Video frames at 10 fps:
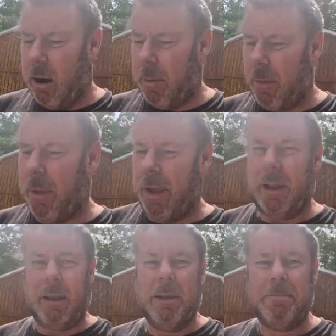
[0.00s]
up on the
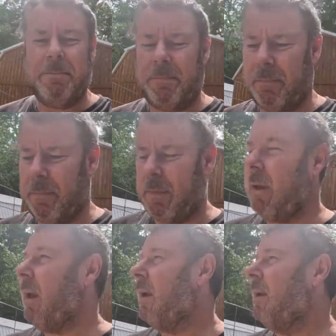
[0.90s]
hill,
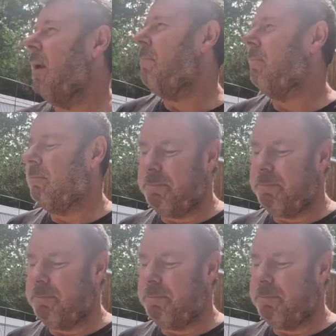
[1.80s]
and going